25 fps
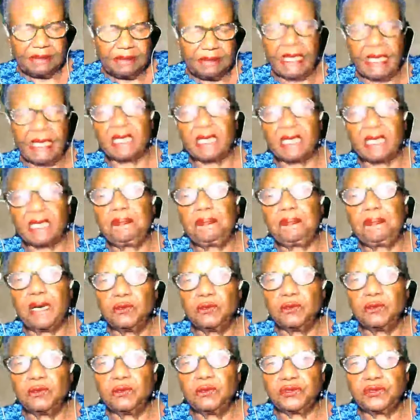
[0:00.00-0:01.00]

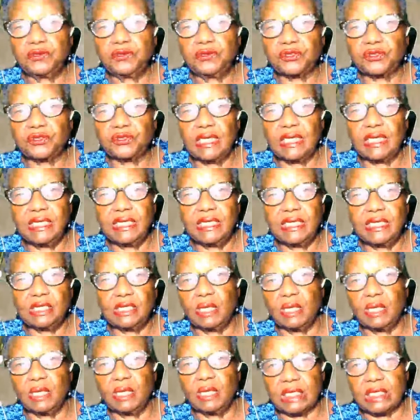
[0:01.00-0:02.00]
post at least once a
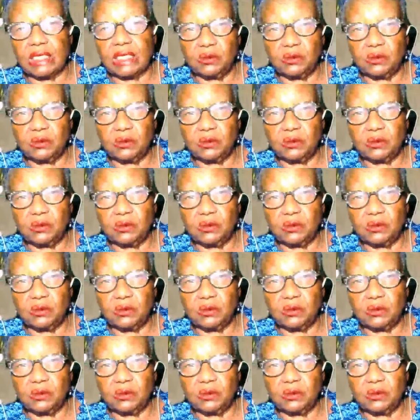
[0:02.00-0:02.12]
week,